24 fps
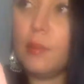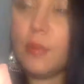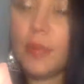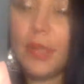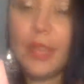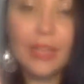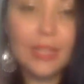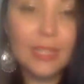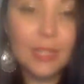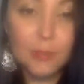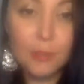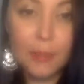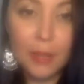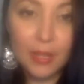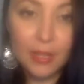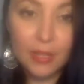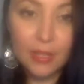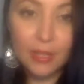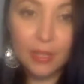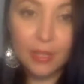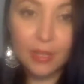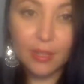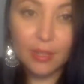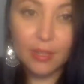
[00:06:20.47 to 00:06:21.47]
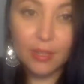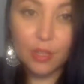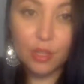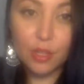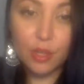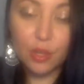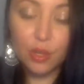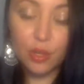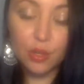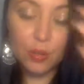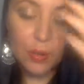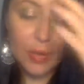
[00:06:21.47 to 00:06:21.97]
expanding
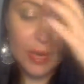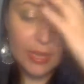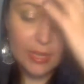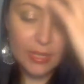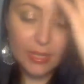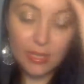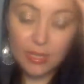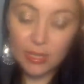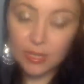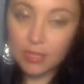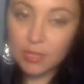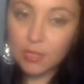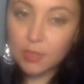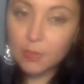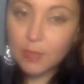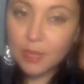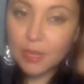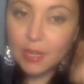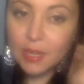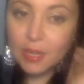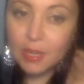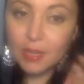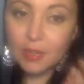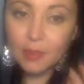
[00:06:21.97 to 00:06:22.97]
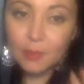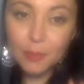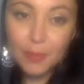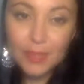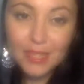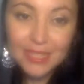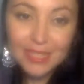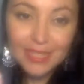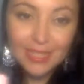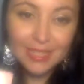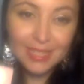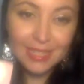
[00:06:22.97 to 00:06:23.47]
your horizons, expanding
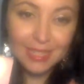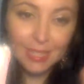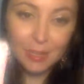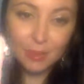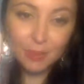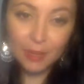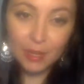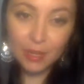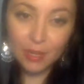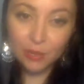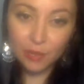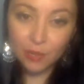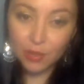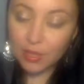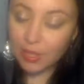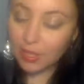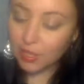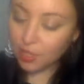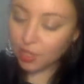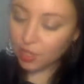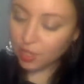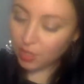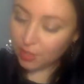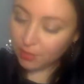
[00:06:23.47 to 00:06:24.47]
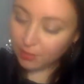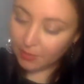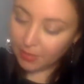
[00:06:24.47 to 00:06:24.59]
business, expanding relationship,